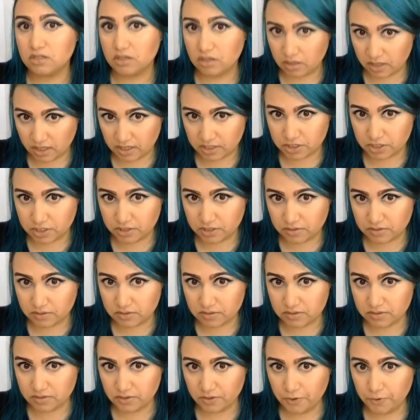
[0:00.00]
elections.
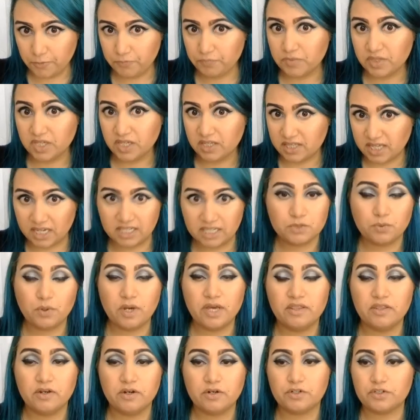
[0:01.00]
That's
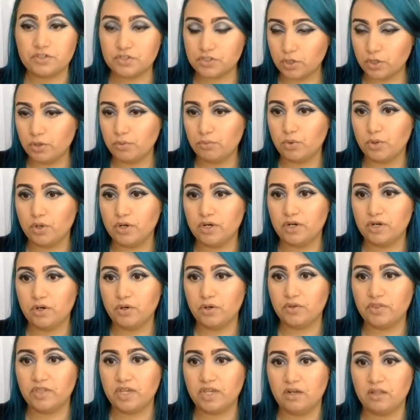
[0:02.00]
why they're so important in
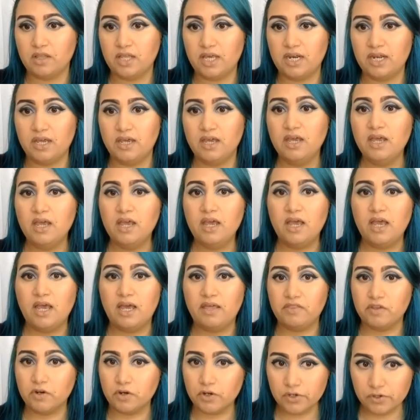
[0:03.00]
North Carolina.
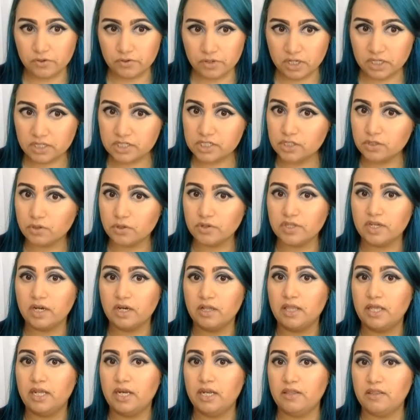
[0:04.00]
And they're unique to North
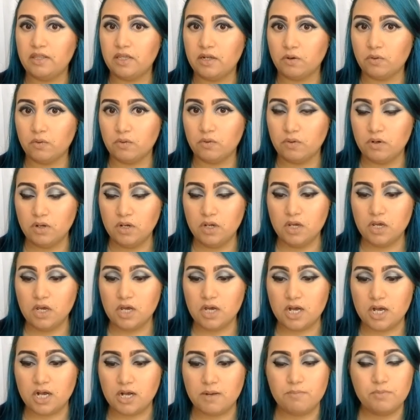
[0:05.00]
Carolina. They don't,
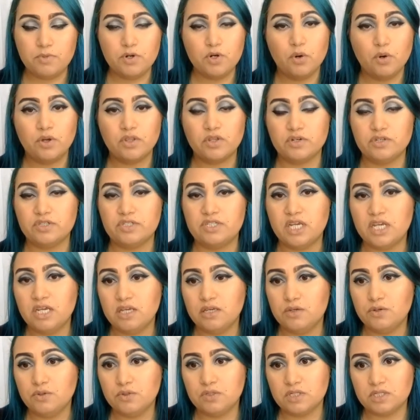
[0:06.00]
no other state
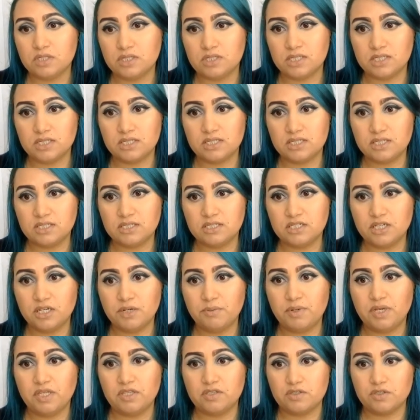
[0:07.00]
uses this system.
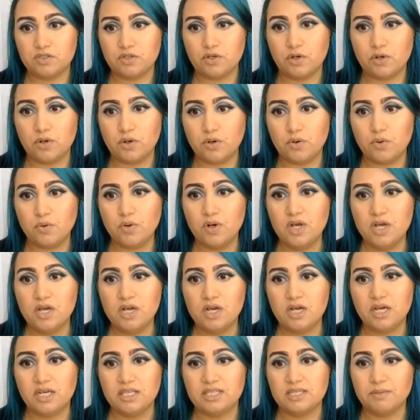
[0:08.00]
And so
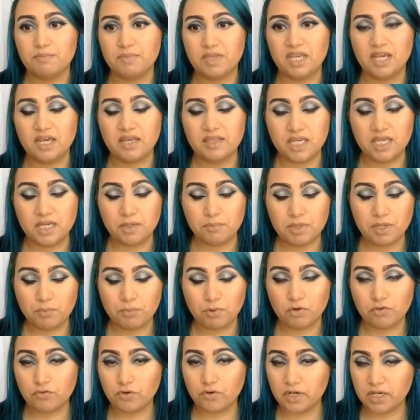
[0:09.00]
it's something I think
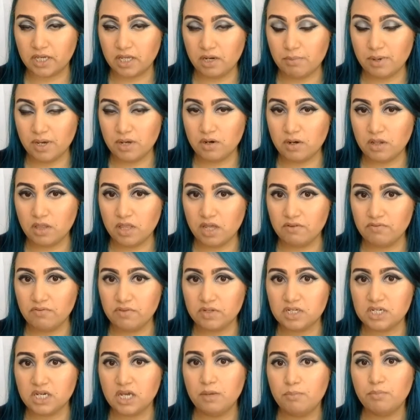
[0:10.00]
people forget about a lot of the
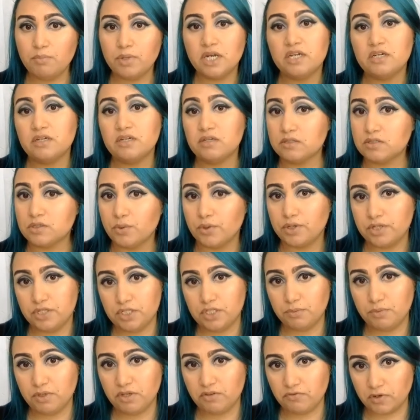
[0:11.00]
time, but it is going
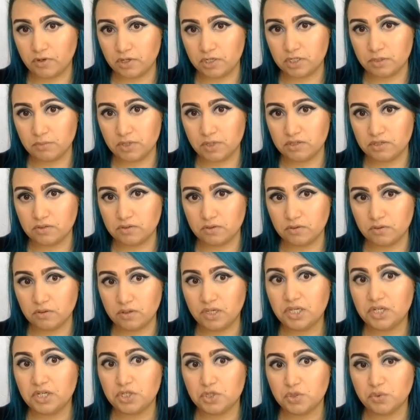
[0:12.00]
to be fundamental
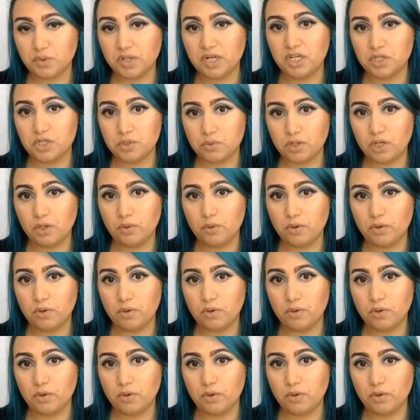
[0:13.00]
in 2021.